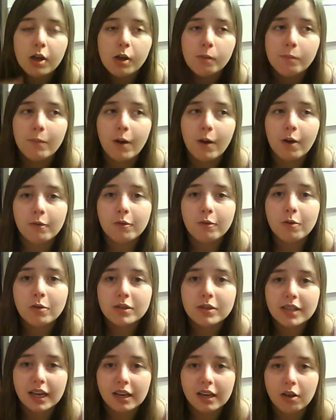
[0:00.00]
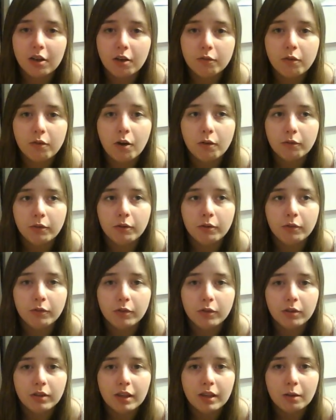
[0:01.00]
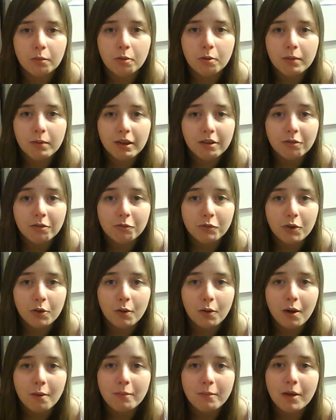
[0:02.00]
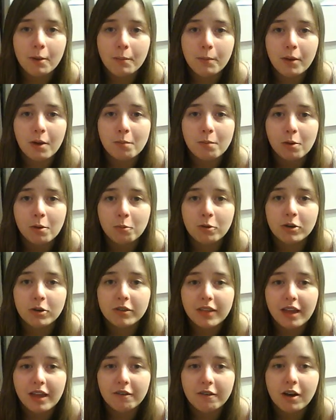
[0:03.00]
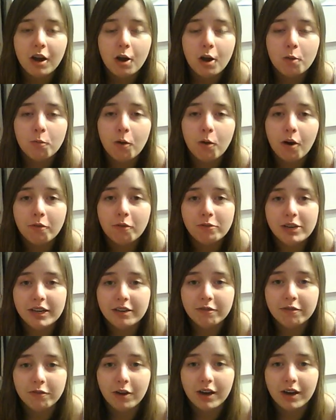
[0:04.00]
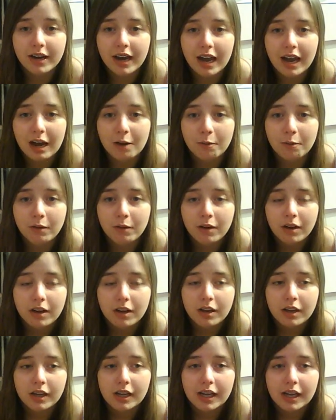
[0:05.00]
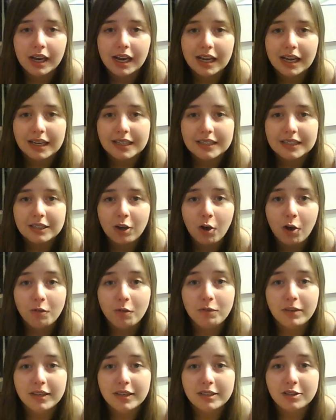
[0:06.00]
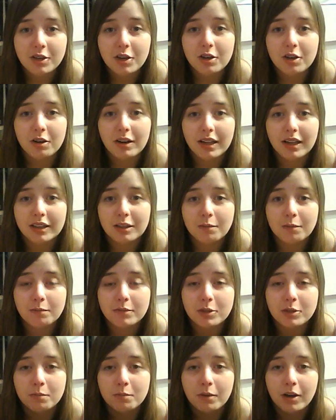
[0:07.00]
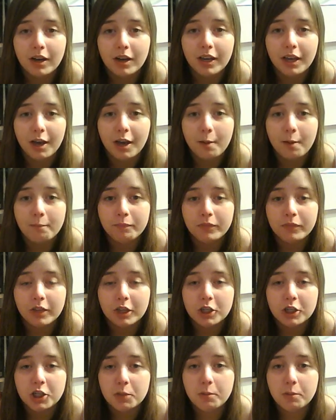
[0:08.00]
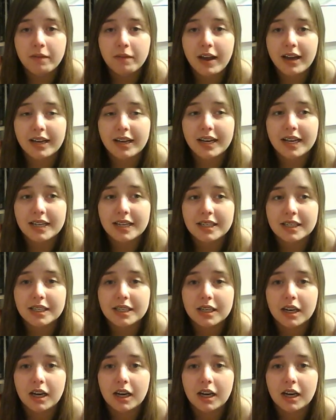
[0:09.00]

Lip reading: But of course, any that I've got for review, there will be a review up. They'll be on my what I'm reading right now, and hopefully soon I'll add them to my to be read list,